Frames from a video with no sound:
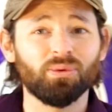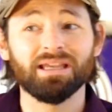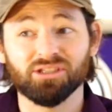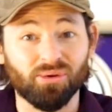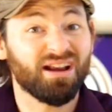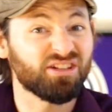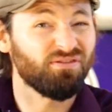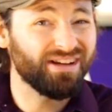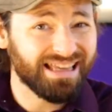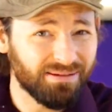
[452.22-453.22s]
weeks, you actually
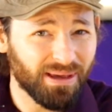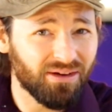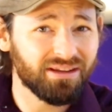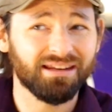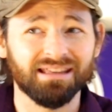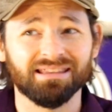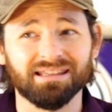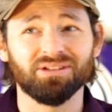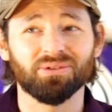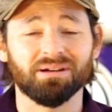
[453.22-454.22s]
forget about it, and
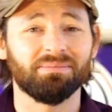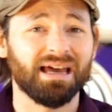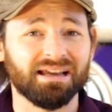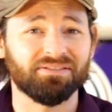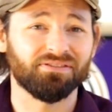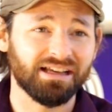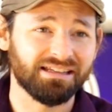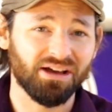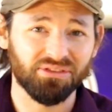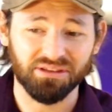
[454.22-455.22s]
then you come back and find
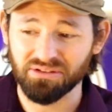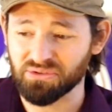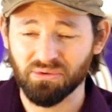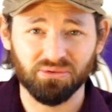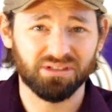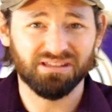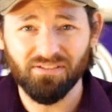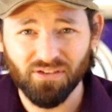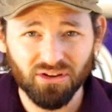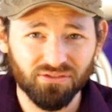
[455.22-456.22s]
out that there's gross
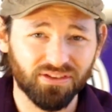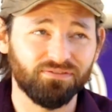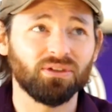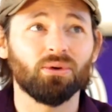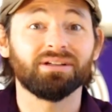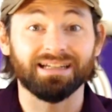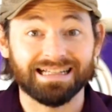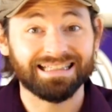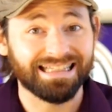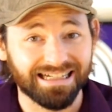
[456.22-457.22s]
stuff all over the floor and you
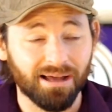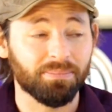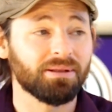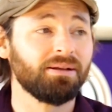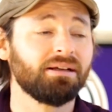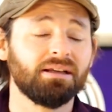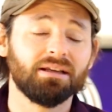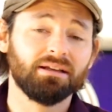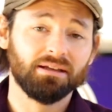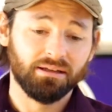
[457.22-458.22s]
gotta clean it up.
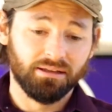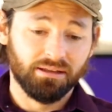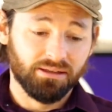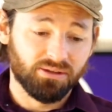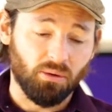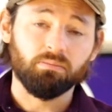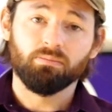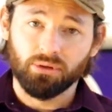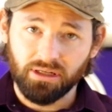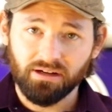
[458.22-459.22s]
So
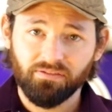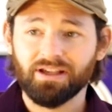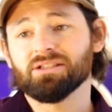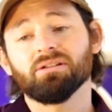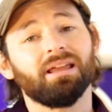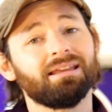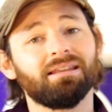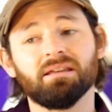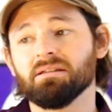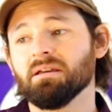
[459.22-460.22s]
put it in a vessel and
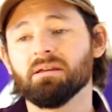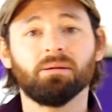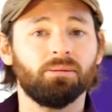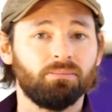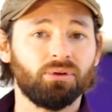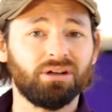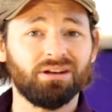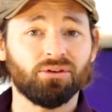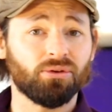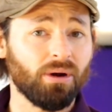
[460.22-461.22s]
then put it
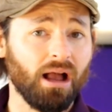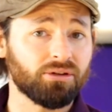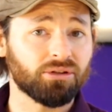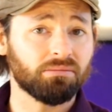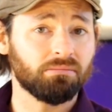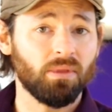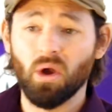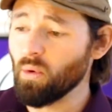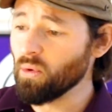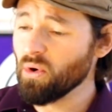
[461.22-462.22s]
in your garage
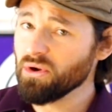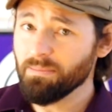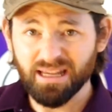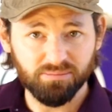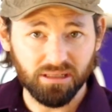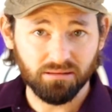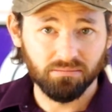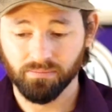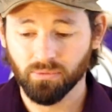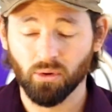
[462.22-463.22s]
or your basement.
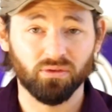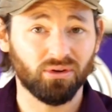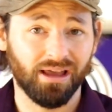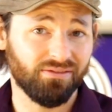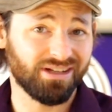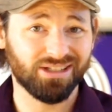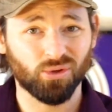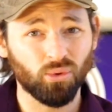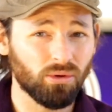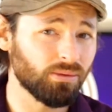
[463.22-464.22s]
Or if you don't have a nice
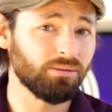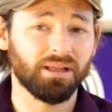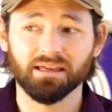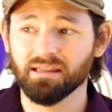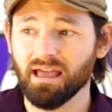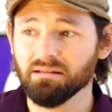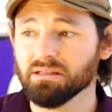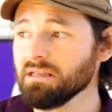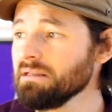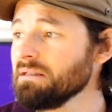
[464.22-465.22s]
cool room like that,
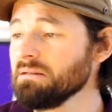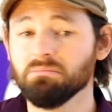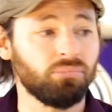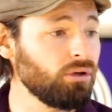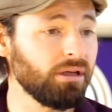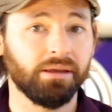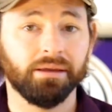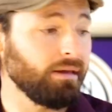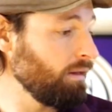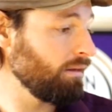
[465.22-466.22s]
then put
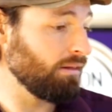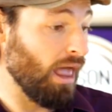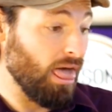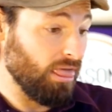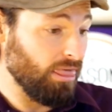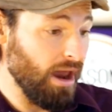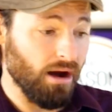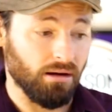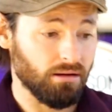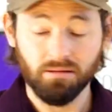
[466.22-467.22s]
it
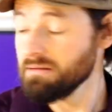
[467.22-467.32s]
there